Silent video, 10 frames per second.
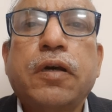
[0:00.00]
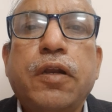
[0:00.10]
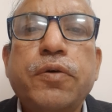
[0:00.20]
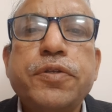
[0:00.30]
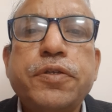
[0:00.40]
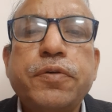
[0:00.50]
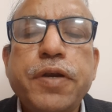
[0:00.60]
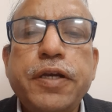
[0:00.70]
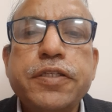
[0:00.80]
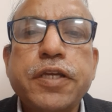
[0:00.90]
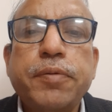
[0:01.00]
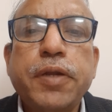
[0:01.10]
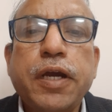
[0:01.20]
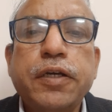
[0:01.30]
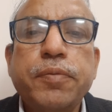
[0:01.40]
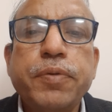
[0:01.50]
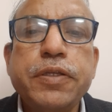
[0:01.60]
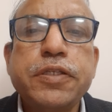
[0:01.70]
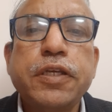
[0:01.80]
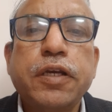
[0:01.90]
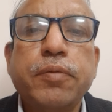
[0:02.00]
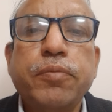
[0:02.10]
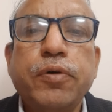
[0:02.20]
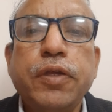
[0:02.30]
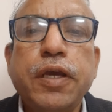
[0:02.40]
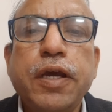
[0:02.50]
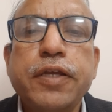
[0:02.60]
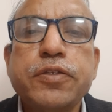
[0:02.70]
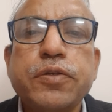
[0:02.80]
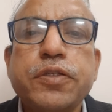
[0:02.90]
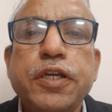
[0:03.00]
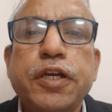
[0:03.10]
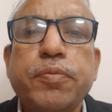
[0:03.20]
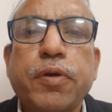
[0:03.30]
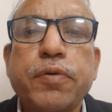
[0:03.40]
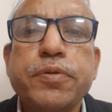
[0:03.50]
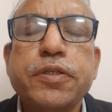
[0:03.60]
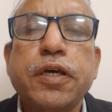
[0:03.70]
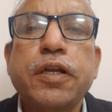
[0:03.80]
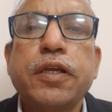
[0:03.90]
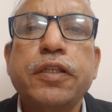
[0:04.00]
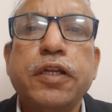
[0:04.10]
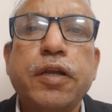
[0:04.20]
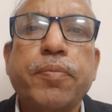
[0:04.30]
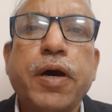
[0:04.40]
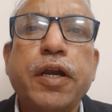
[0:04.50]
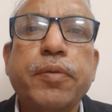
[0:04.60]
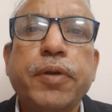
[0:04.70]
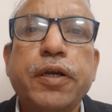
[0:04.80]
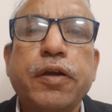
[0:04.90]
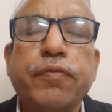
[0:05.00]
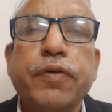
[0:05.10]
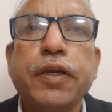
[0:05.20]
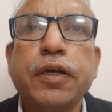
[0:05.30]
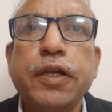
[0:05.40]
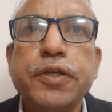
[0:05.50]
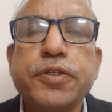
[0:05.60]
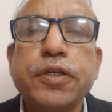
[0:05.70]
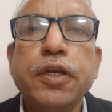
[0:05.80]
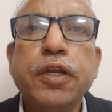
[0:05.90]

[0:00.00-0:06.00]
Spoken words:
Hello students, I am Dr. P.C.Kambodia, Associate Professor in the Department of English,